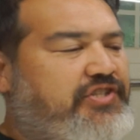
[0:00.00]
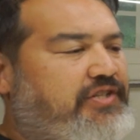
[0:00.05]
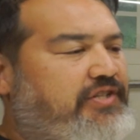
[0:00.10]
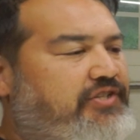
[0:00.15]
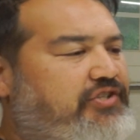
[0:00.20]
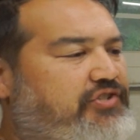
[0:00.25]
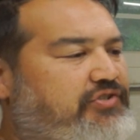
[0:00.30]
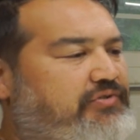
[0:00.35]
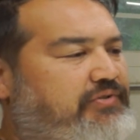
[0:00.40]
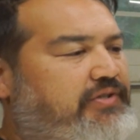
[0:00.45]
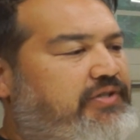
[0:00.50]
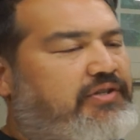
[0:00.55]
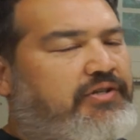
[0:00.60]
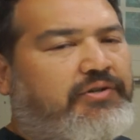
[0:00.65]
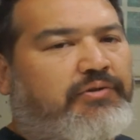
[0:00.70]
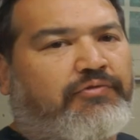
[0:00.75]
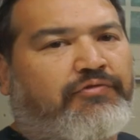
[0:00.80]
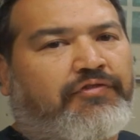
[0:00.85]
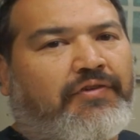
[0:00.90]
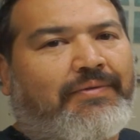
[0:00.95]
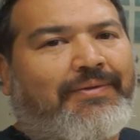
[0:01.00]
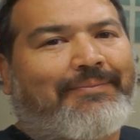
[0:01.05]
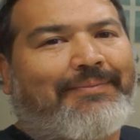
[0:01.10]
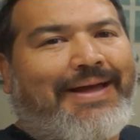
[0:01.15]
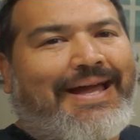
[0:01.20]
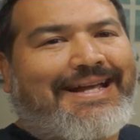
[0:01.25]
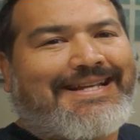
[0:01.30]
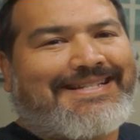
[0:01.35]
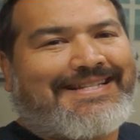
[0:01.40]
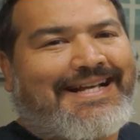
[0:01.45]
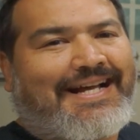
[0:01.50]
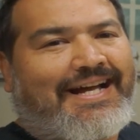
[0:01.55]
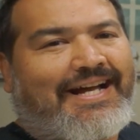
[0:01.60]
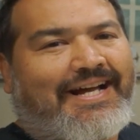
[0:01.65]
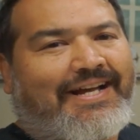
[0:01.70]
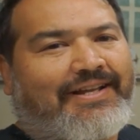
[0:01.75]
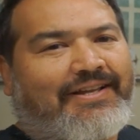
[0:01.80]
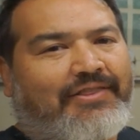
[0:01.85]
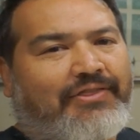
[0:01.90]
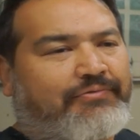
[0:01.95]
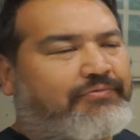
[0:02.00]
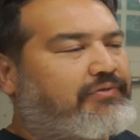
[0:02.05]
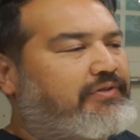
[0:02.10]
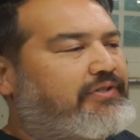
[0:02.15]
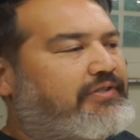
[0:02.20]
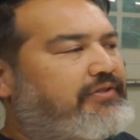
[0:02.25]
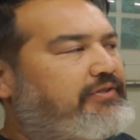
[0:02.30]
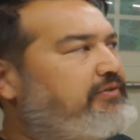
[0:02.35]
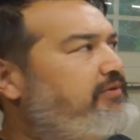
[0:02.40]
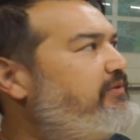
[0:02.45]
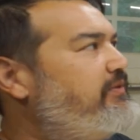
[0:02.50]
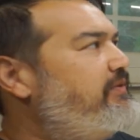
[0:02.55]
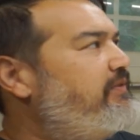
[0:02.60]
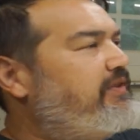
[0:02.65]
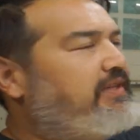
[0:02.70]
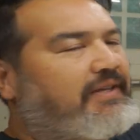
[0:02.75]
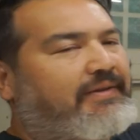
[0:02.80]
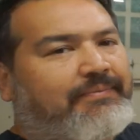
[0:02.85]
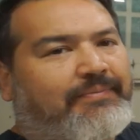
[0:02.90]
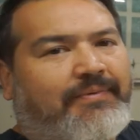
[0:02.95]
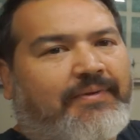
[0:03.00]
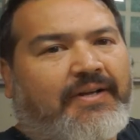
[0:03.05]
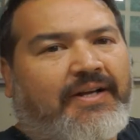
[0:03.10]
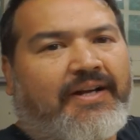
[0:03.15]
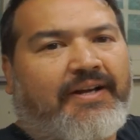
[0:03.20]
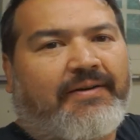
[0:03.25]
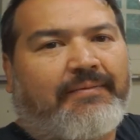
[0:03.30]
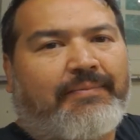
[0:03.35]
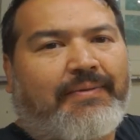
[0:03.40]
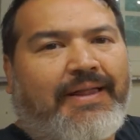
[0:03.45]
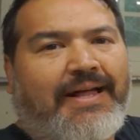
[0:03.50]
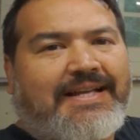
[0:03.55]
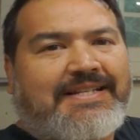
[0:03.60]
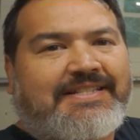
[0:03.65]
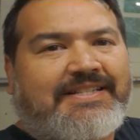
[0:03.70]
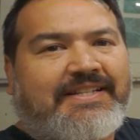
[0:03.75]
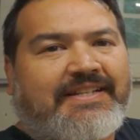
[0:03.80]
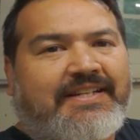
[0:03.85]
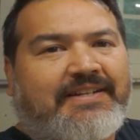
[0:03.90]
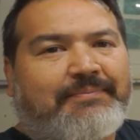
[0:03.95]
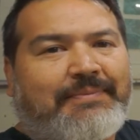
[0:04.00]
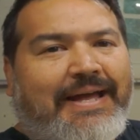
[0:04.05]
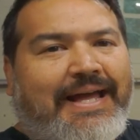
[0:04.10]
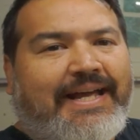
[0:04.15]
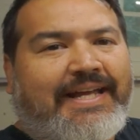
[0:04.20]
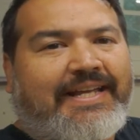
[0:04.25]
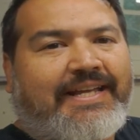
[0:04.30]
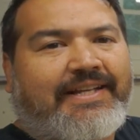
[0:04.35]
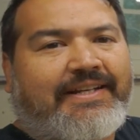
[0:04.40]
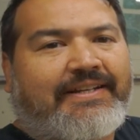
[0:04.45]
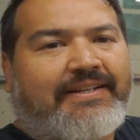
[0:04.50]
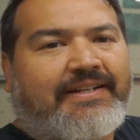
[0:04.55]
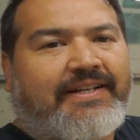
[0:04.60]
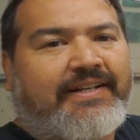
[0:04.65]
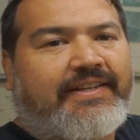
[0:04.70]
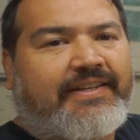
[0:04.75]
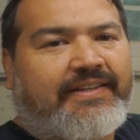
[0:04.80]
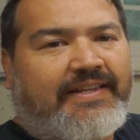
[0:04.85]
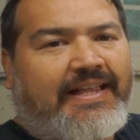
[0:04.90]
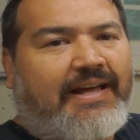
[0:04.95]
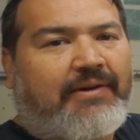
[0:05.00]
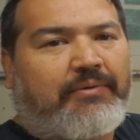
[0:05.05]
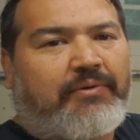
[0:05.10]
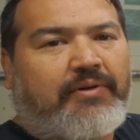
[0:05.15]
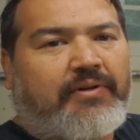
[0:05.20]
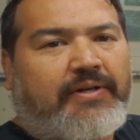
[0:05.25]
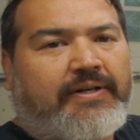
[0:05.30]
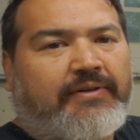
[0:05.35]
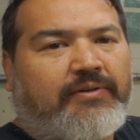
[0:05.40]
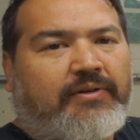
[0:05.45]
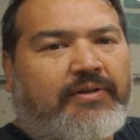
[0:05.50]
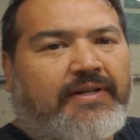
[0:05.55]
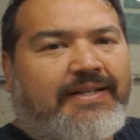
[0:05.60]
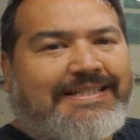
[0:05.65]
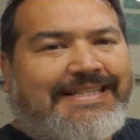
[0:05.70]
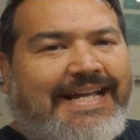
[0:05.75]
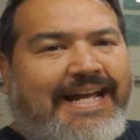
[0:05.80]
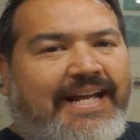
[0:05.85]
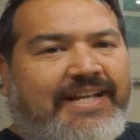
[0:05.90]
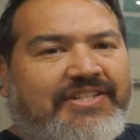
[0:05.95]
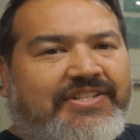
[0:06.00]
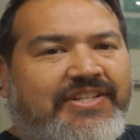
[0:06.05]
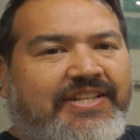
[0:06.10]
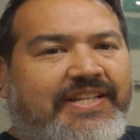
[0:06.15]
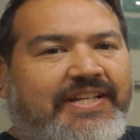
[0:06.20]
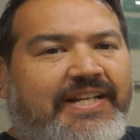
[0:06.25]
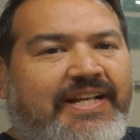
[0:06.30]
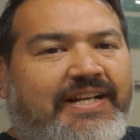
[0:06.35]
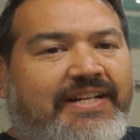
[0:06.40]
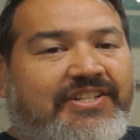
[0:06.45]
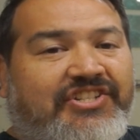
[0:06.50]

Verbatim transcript: gonna screw from the backside through the uh, plastic backing, and then that will help attach the uh,